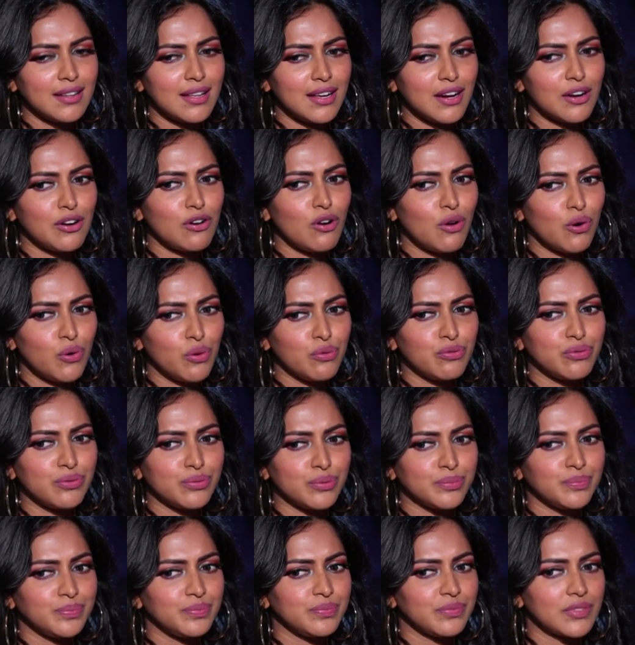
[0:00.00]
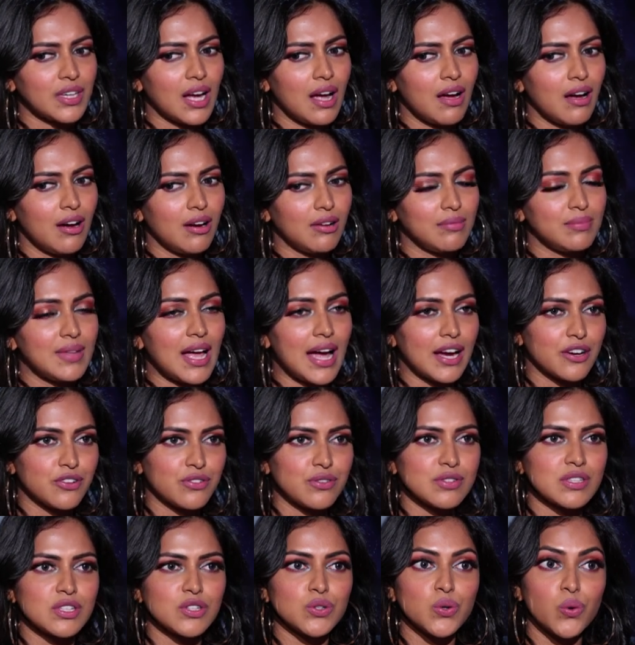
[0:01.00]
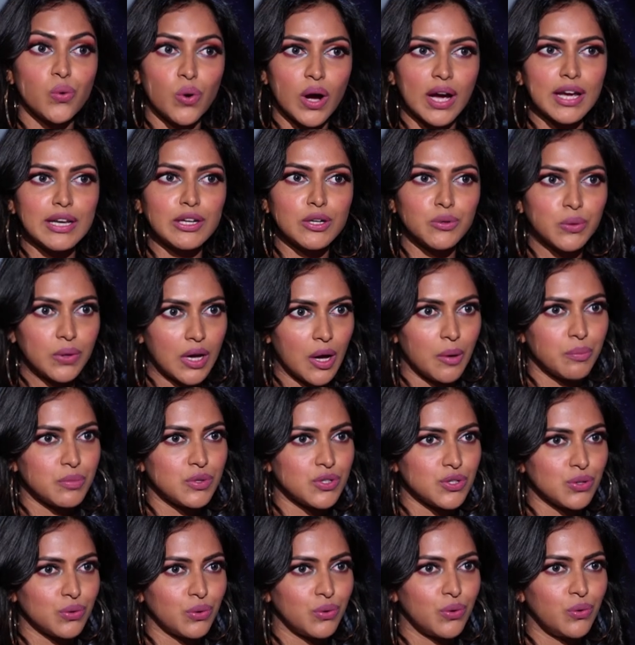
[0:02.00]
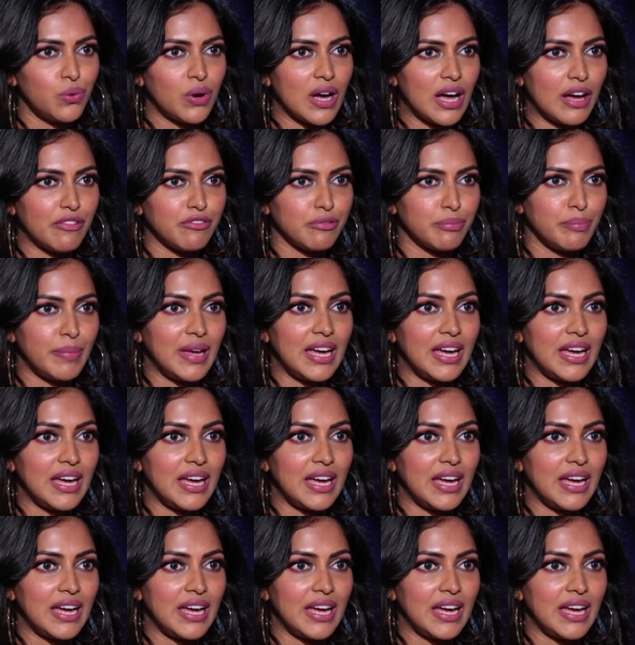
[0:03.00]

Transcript: There are a lot of actresses who I look up to who have